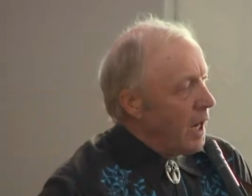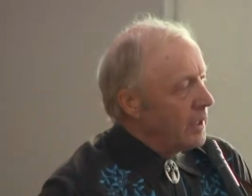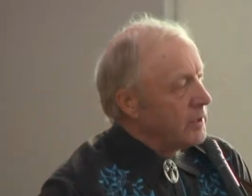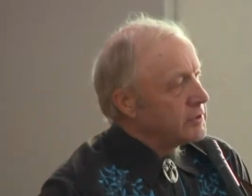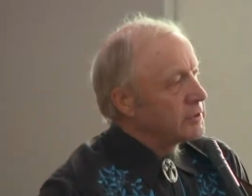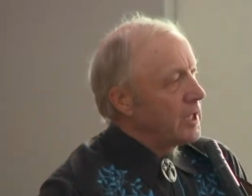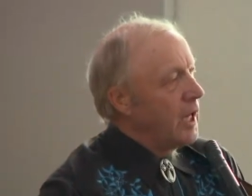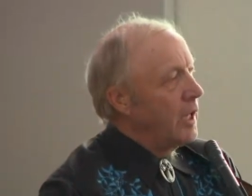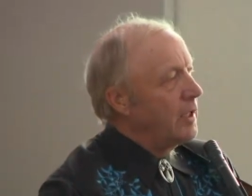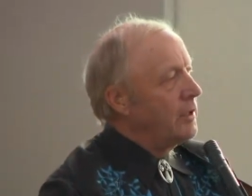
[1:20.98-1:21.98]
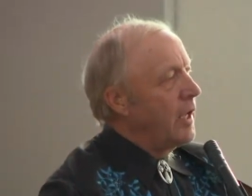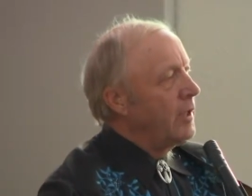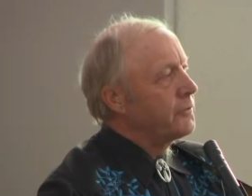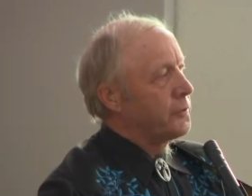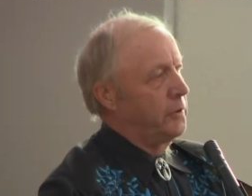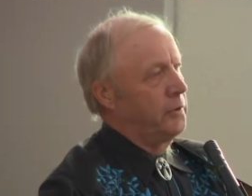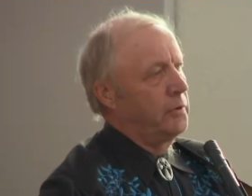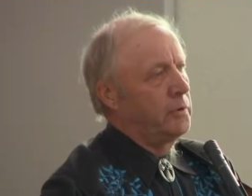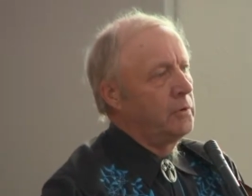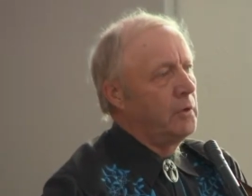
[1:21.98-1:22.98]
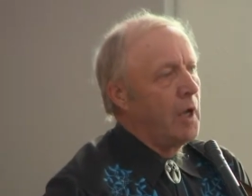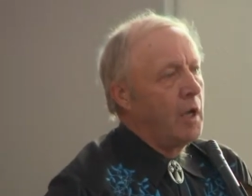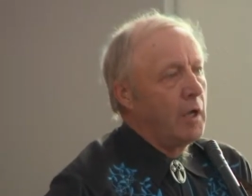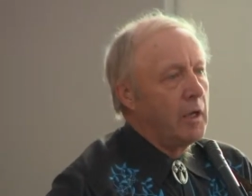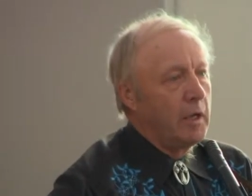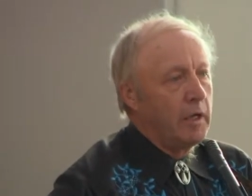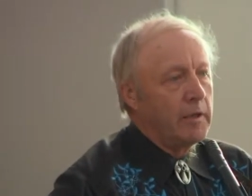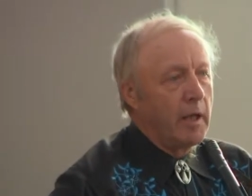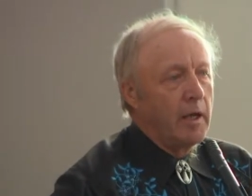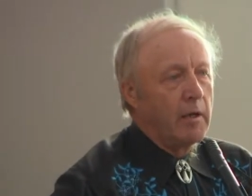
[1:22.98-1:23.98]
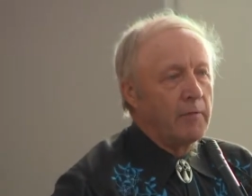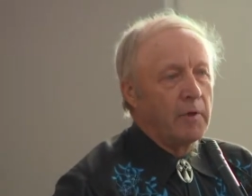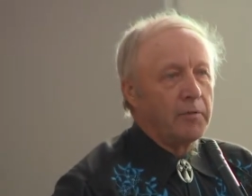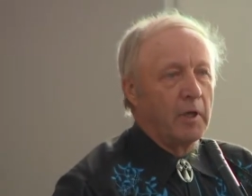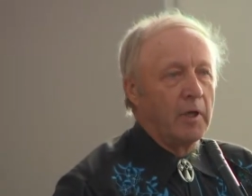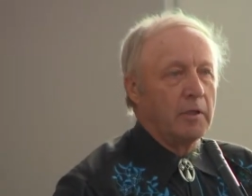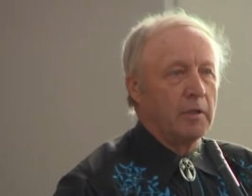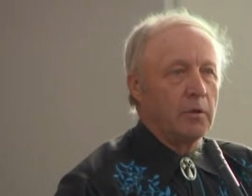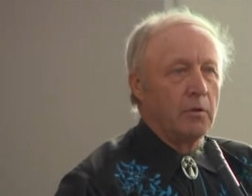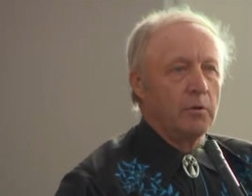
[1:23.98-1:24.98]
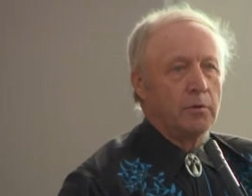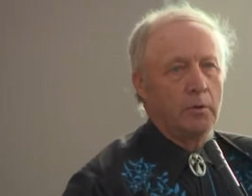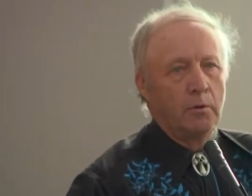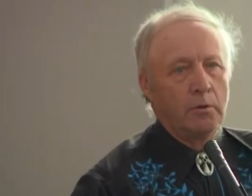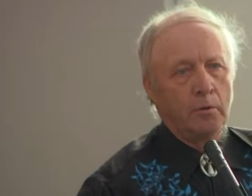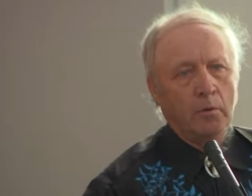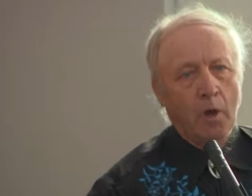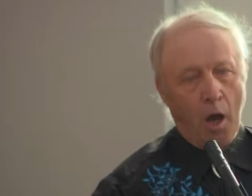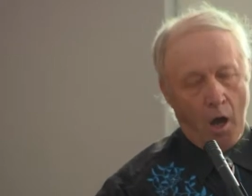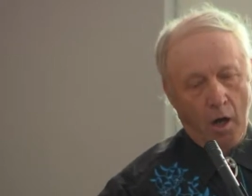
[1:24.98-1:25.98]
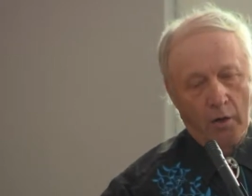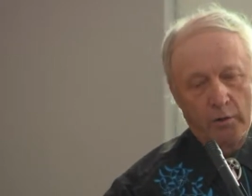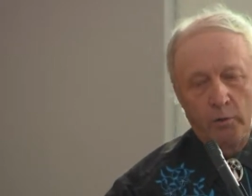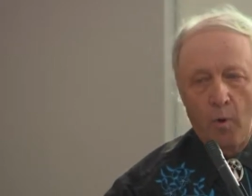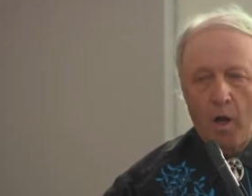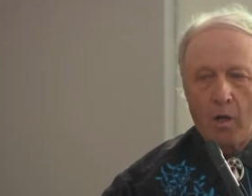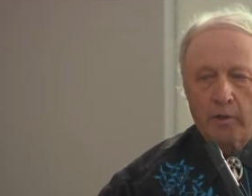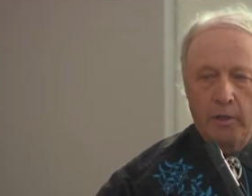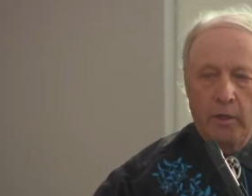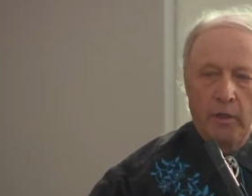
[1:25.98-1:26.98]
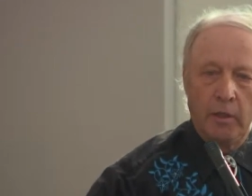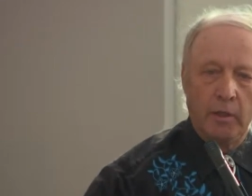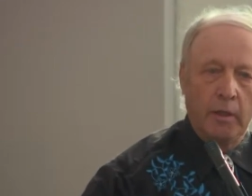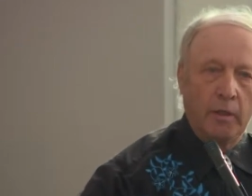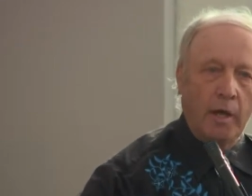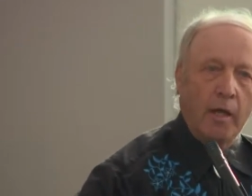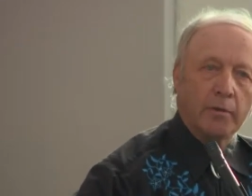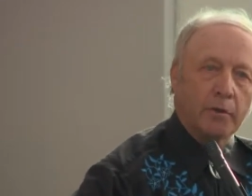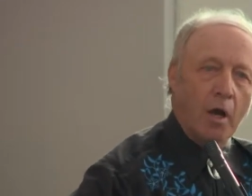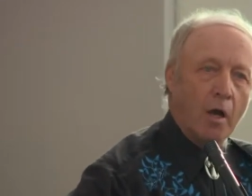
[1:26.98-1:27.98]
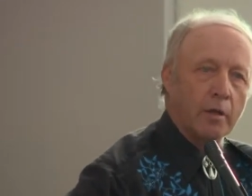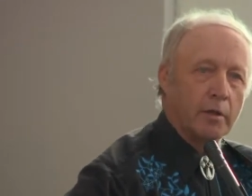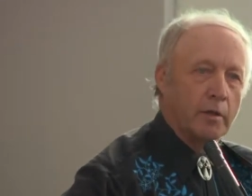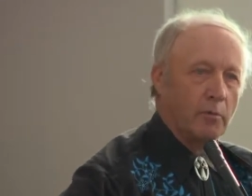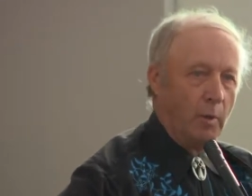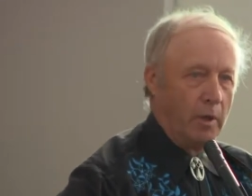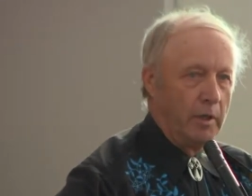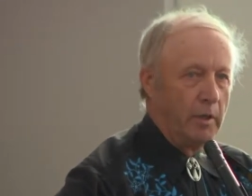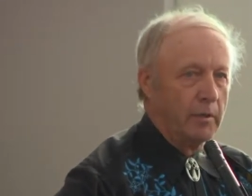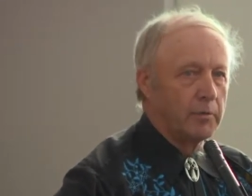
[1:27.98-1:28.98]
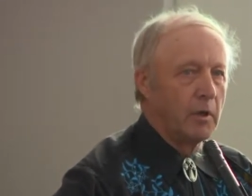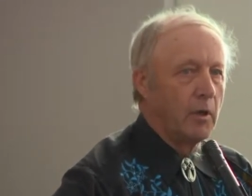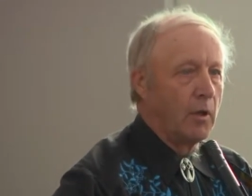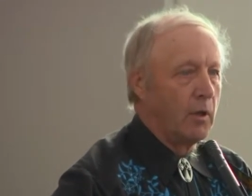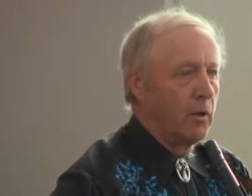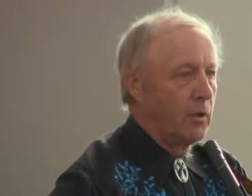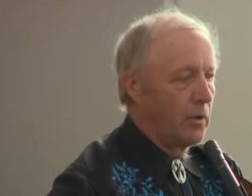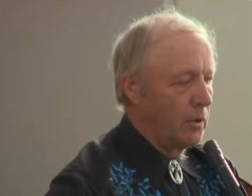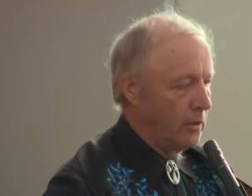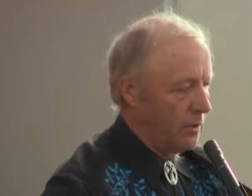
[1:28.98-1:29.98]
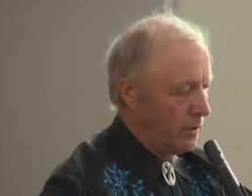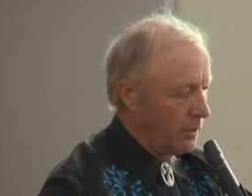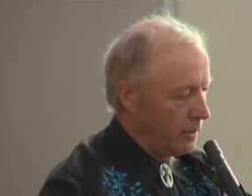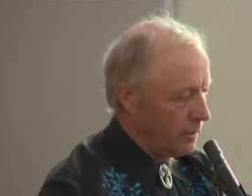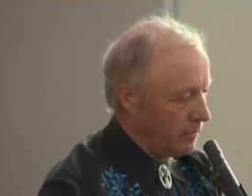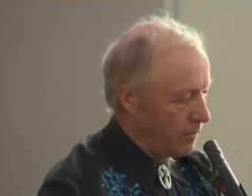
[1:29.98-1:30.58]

honest, kind, and true in everything you do. Are you walking and talking with the Lord?